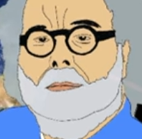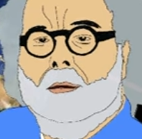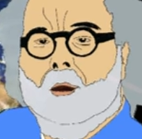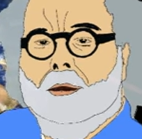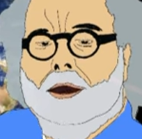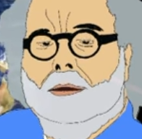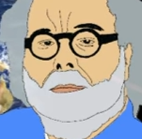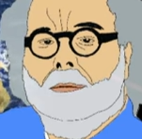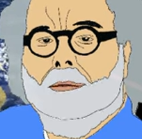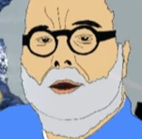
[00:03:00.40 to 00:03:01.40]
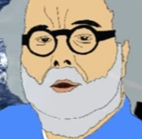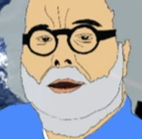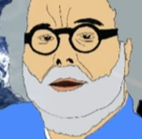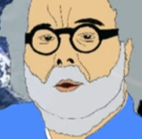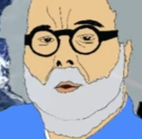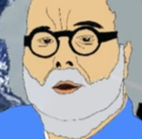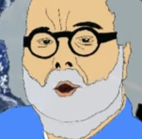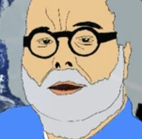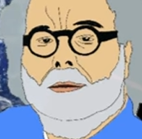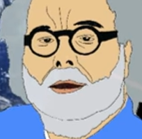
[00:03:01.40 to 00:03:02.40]
the eye its
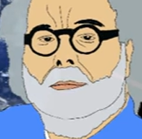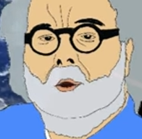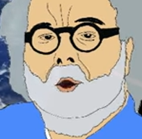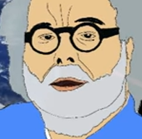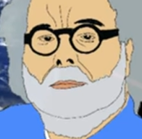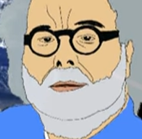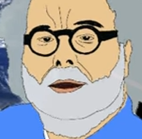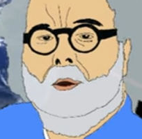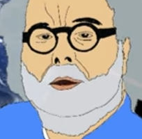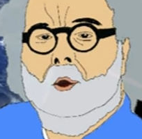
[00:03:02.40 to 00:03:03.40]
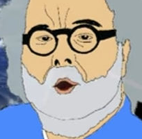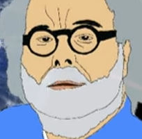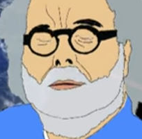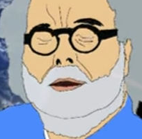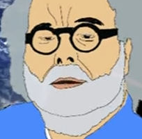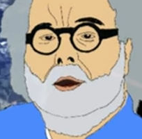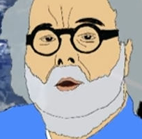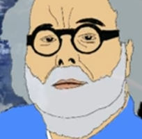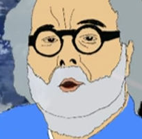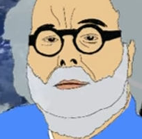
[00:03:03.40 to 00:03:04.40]
reflection can be seen at a certain
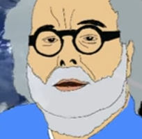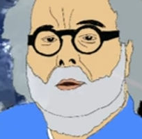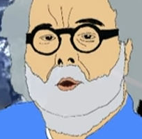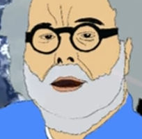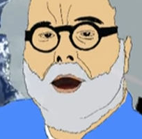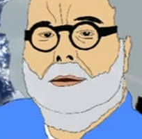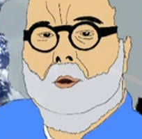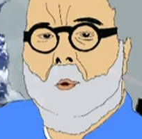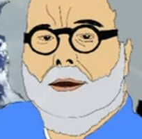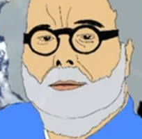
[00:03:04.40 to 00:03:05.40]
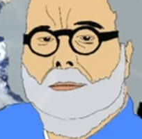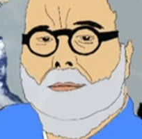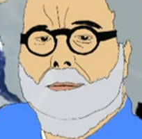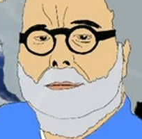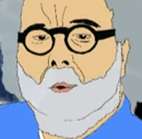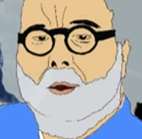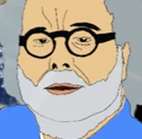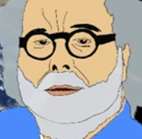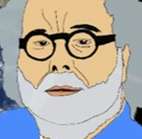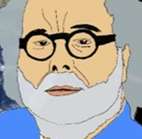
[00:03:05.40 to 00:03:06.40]
distance from its origin
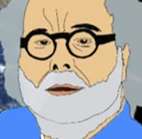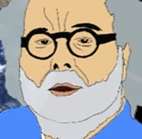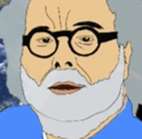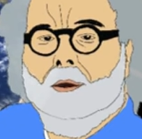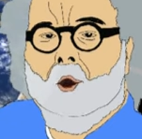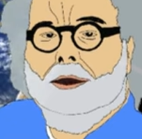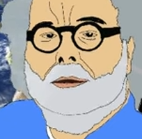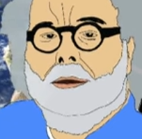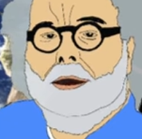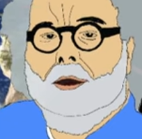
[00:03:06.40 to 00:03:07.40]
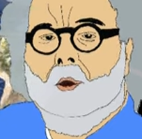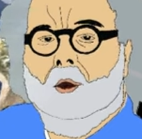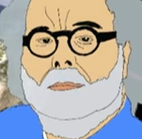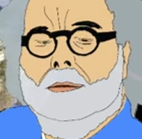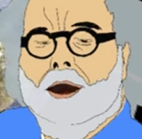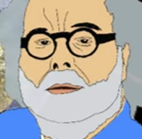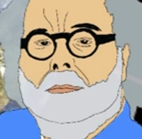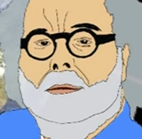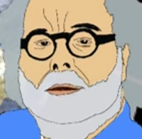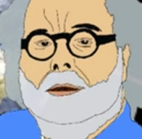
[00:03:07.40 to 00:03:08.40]
but at a different distance than
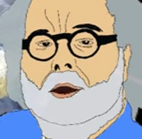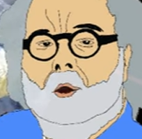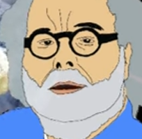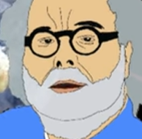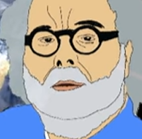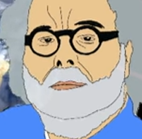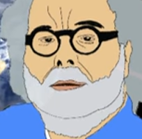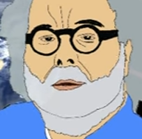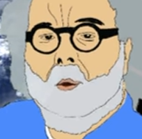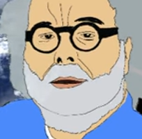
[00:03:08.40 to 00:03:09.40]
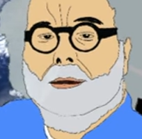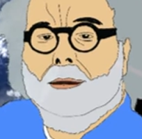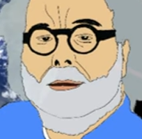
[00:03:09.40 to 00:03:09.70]
in the case of the flat plane.